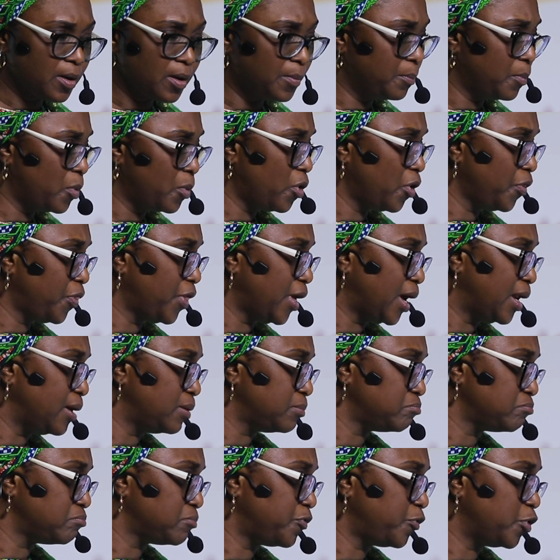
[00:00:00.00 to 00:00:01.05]
more
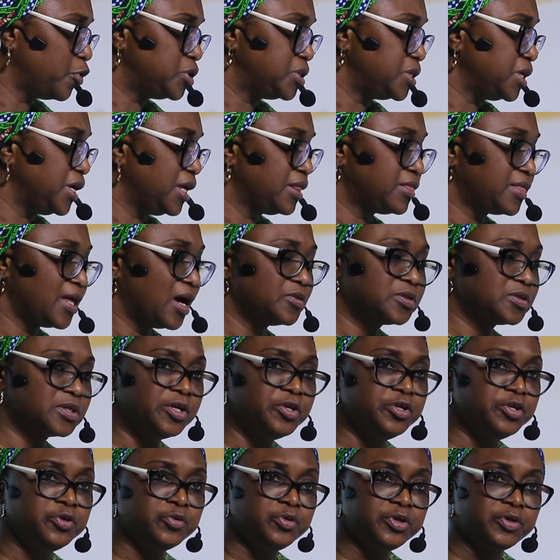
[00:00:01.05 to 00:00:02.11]
than
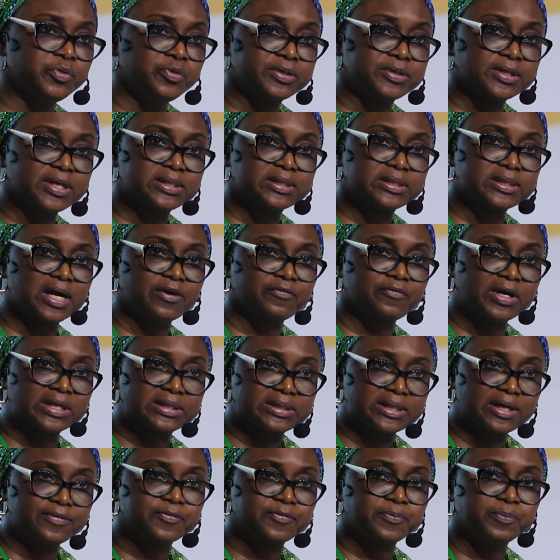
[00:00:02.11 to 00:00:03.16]
48,000 new users have
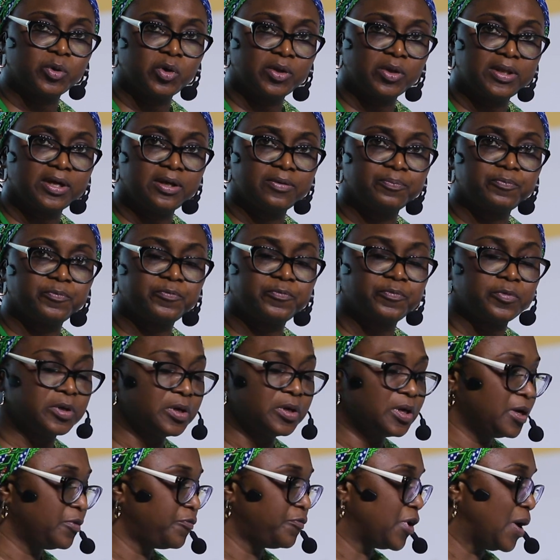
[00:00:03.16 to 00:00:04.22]
accessed modern
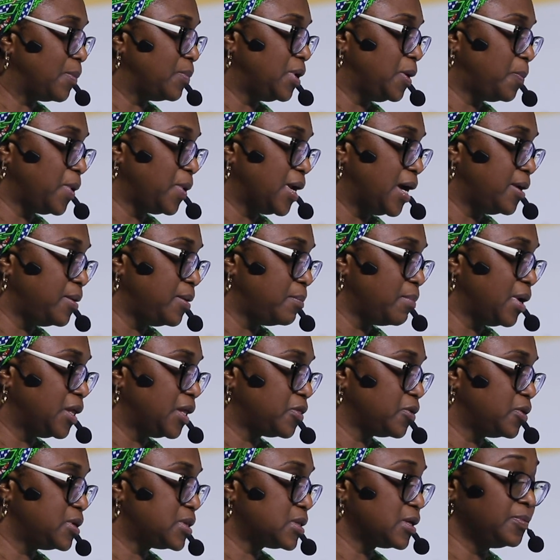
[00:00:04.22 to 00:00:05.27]
family planning
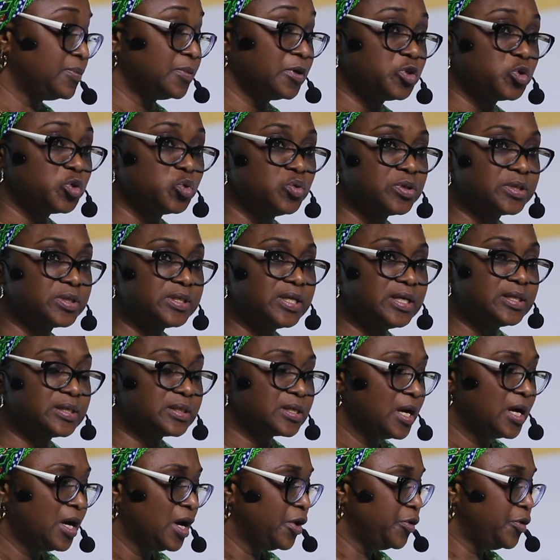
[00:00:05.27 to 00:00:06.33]
methods in the 2 states.
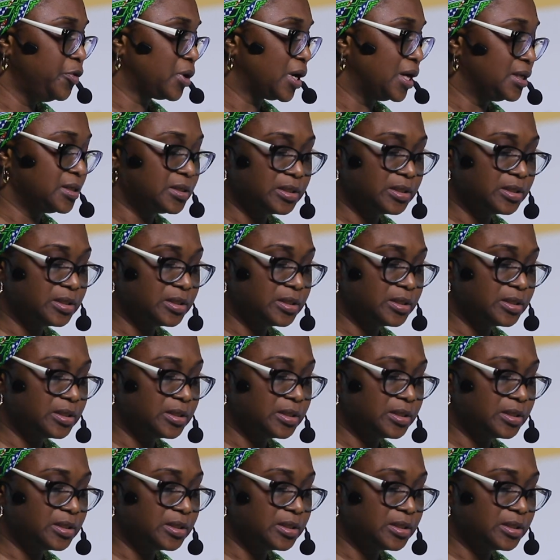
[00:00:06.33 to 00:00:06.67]
You can